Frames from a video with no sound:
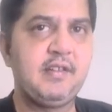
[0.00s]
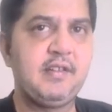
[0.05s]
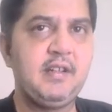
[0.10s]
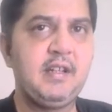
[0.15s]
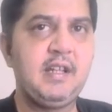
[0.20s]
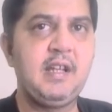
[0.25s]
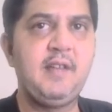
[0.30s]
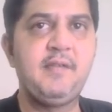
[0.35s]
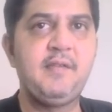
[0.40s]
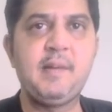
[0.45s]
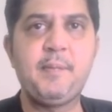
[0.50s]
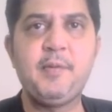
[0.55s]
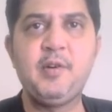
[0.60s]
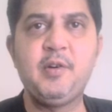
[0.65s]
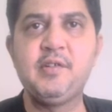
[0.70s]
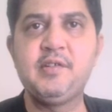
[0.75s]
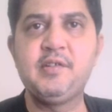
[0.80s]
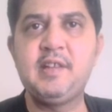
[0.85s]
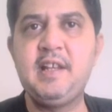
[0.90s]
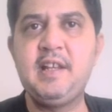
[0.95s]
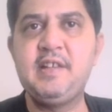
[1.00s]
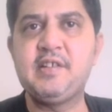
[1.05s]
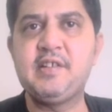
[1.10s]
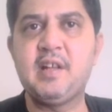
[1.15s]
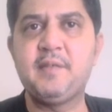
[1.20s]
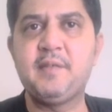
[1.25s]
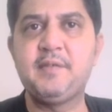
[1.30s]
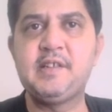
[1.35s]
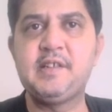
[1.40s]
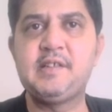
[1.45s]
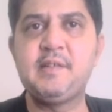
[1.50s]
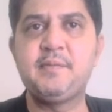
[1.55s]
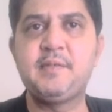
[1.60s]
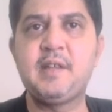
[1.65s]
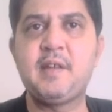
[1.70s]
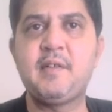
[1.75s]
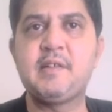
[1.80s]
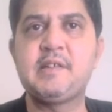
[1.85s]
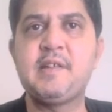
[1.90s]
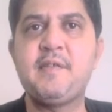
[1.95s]
Now suppose instead of this, if there
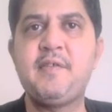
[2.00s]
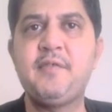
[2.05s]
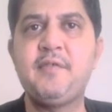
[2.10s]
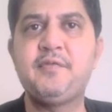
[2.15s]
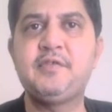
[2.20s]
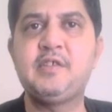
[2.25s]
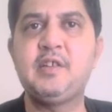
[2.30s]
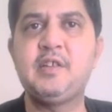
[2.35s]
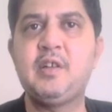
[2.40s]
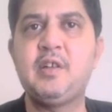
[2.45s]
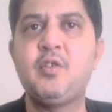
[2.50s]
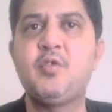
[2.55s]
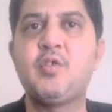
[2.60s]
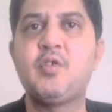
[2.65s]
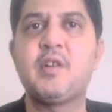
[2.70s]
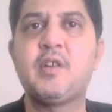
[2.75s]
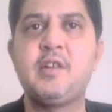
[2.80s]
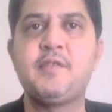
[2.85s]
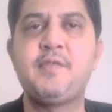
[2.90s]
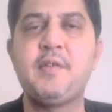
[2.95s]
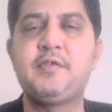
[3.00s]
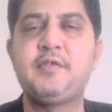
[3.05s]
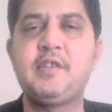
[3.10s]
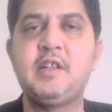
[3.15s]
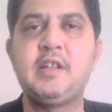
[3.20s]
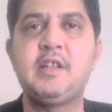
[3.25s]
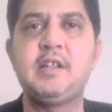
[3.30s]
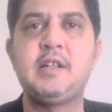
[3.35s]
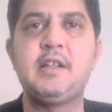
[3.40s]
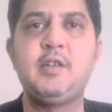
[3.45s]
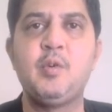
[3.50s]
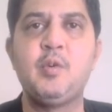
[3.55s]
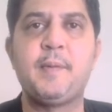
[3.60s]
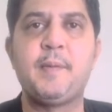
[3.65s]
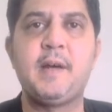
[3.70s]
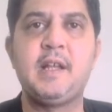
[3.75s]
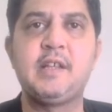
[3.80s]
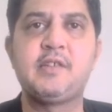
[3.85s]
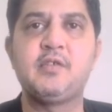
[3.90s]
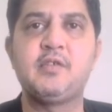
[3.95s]
was a fifth node or fifth loop
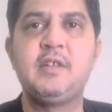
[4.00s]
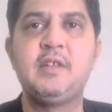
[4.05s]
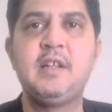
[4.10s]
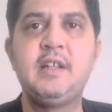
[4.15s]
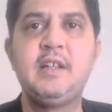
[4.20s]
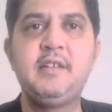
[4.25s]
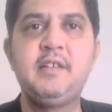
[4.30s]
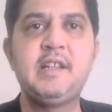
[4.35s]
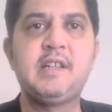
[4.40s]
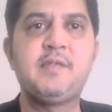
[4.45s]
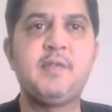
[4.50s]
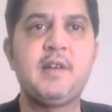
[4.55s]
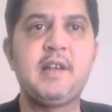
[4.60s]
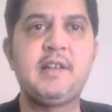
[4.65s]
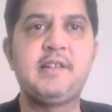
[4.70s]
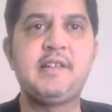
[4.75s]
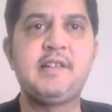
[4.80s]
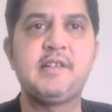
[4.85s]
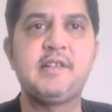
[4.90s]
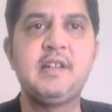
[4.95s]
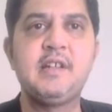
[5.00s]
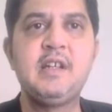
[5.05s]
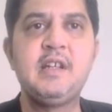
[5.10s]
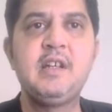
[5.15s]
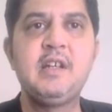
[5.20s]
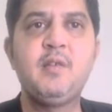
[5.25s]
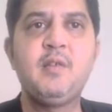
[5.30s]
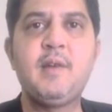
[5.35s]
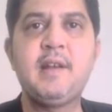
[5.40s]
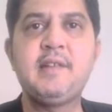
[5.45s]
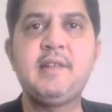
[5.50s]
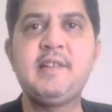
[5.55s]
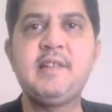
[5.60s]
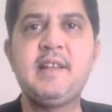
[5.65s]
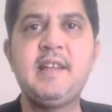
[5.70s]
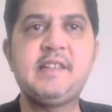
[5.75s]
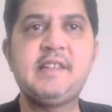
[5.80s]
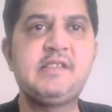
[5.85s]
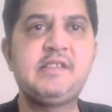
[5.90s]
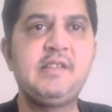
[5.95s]
also, that's what it says. What is the
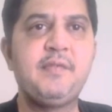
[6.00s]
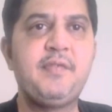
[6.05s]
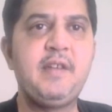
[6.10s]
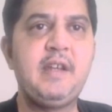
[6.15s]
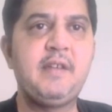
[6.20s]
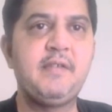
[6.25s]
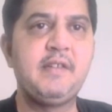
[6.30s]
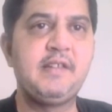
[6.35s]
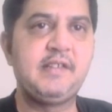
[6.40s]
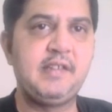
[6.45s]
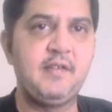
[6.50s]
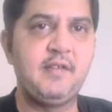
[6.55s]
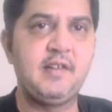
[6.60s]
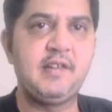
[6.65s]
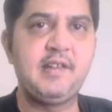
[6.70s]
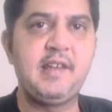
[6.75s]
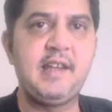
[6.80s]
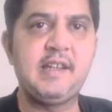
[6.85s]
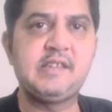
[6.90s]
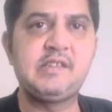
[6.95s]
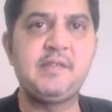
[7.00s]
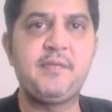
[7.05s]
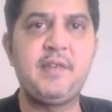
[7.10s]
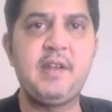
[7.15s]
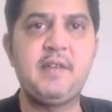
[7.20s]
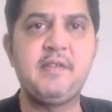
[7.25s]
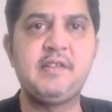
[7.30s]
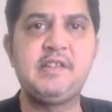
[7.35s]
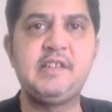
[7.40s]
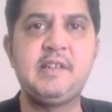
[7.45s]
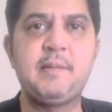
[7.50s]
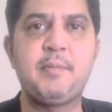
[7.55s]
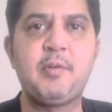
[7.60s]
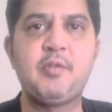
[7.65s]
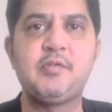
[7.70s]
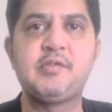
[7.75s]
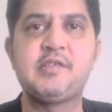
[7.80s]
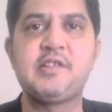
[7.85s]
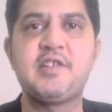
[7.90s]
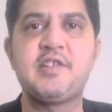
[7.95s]
next frequency? What's the next frequency that
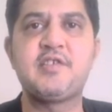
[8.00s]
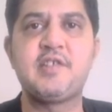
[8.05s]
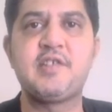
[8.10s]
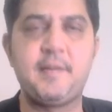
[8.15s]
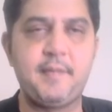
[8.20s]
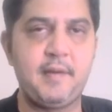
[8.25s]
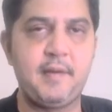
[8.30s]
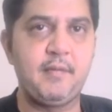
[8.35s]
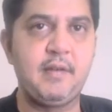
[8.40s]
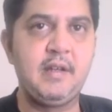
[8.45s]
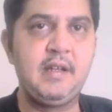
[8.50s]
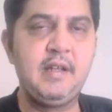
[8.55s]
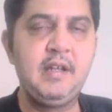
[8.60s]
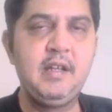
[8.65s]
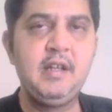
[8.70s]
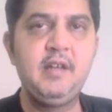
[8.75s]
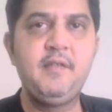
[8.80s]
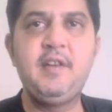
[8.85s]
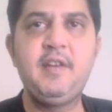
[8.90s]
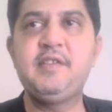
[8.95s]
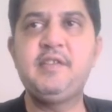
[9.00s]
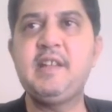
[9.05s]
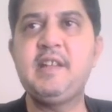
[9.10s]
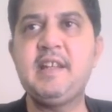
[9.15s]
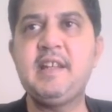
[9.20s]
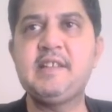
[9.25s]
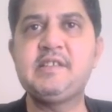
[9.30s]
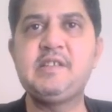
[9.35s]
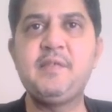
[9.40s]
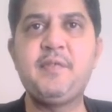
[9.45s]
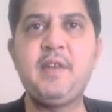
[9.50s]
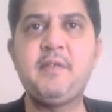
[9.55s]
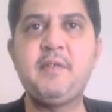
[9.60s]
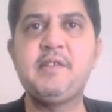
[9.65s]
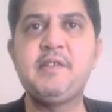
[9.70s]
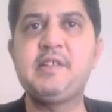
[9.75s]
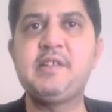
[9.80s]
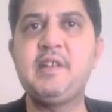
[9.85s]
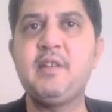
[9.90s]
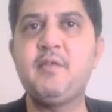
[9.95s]
produces a stationary wave? When you say next
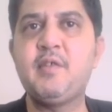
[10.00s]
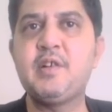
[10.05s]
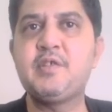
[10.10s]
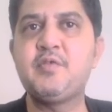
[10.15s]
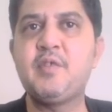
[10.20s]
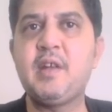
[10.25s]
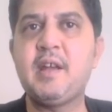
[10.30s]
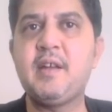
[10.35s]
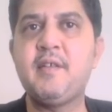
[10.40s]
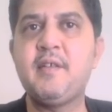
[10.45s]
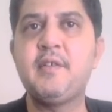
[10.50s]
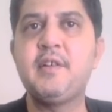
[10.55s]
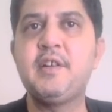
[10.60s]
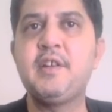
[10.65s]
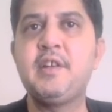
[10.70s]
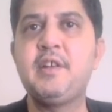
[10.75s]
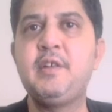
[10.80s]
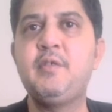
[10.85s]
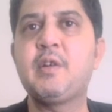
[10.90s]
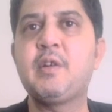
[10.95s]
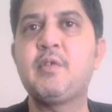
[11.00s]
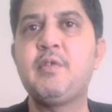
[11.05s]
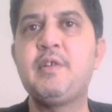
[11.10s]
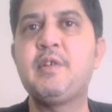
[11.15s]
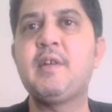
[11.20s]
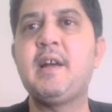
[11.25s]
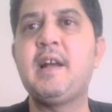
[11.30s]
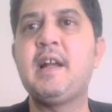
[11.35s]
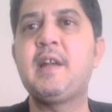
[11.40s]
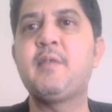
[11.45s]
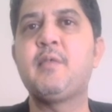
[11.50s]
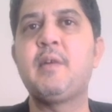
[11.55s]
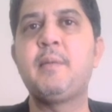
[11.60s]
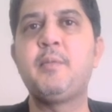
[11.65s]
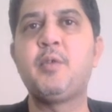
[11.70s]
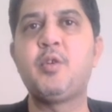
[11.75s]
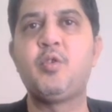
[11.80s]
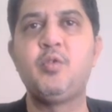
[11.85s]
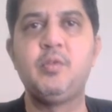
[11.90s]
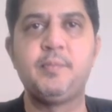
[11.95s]
frequency, what should you have? You are going to add one
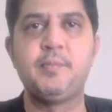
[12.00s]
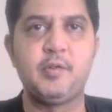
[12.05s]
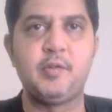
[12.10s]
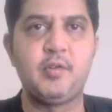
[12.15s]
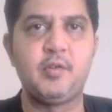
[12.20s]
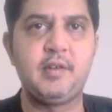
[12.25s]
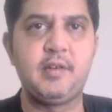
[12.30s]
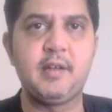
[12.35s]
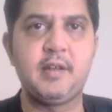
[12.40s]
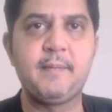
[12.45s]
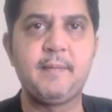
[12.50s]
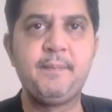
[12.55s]
more loop over here.